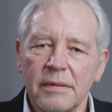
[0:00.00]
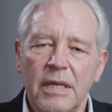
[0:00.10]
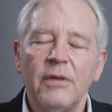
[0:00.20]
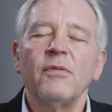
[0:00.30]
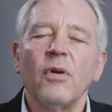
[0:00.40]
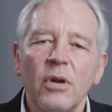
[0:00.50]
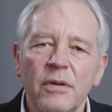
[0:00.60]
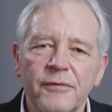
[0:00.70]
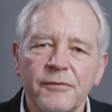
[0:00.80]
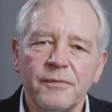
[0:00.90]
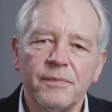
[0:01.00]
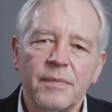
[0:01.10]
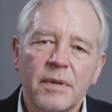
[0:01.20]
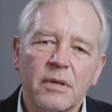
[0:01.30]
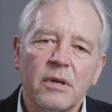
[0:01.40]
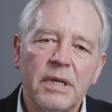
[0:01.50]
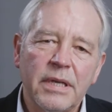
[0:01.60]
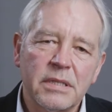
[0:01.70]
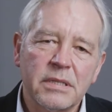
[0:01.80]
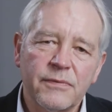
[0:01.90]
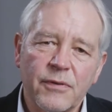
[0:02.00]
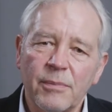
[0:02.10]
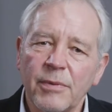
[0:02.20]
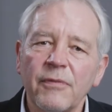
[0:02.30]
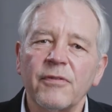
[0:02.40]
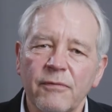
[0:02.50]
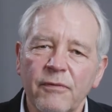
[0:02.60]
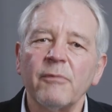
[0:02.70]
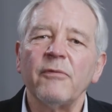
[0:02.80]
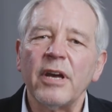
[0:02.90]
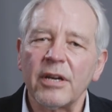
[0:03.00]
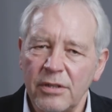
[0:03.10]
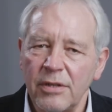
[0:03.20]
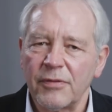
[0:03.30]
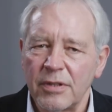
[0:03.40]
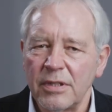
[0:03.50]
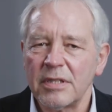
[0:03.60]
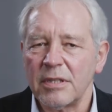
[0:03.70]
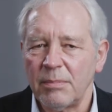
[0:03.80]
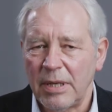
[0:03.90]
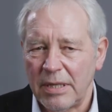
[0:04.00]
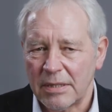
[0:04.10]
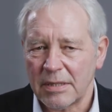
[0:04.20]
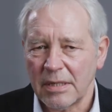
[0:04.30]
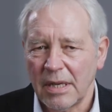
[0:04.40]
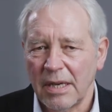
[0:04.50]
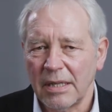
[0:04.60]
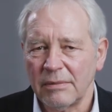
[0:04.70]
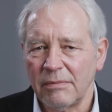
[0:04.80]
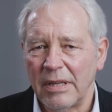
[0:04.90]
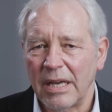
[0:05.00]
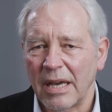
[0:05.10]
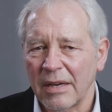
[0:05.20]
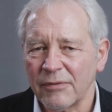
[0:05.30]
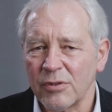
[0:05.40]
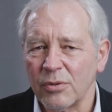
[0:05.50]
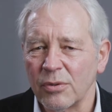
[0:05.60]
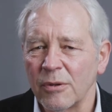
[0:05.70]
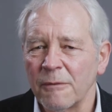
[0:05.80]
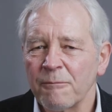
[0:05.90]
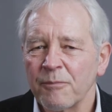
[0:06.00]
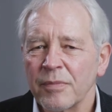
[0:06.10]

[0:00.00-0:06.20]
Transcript: involve colleagues from very different disciplines, and we have to